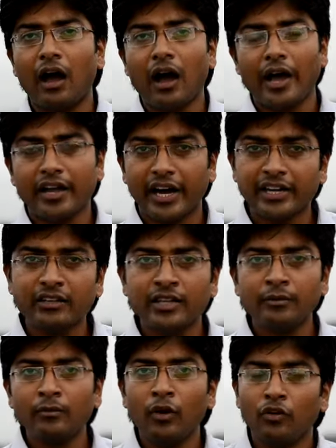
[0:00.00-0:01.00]
I guided
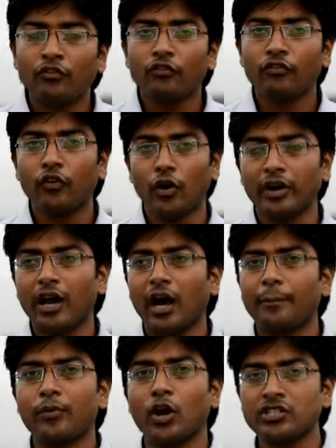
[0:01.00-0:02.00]
them for a
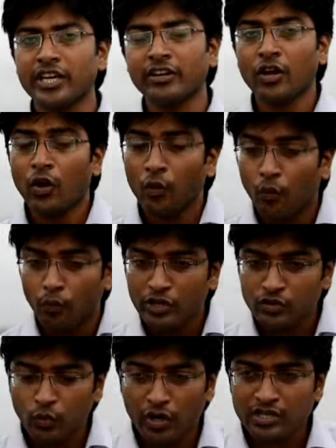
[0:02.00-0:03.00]
project
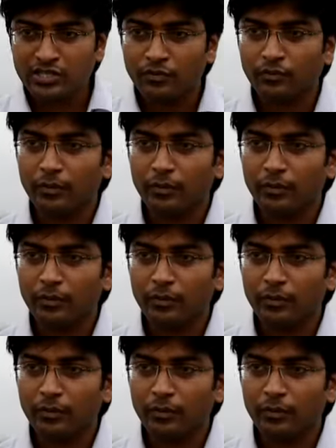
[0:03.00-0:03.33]
which was